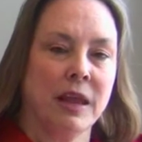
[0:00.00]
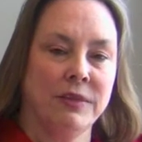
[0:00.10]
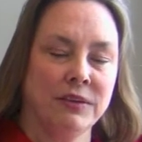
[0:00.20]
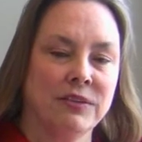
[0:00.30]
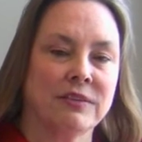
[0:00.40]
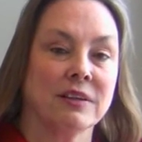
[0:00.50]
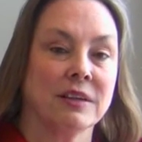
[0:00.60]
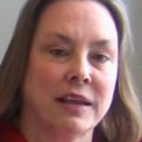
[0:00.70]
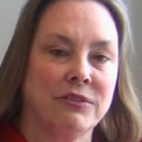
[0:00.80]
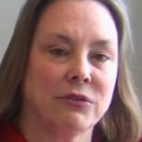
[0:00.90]
And this is
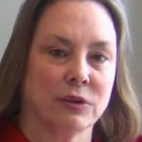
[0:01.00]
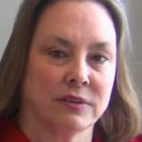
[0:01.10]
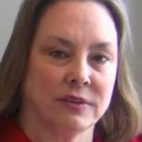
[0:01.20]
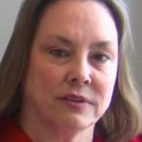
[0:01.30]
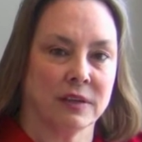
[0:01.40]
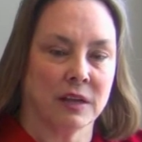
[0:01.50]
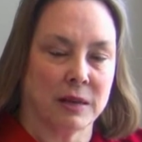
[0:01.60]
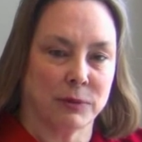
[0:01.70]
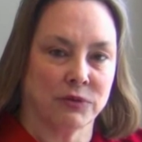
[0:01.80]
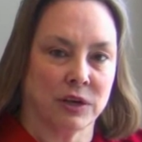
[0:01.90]
laser-assisted
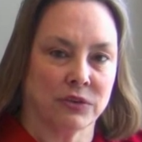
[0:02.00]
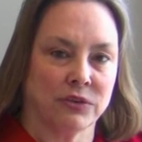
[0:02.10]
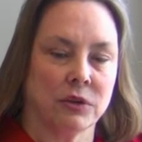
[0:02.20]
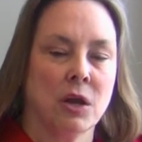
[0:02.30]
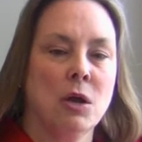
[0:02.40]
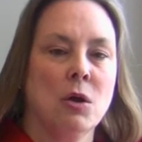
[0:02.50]
liposuction,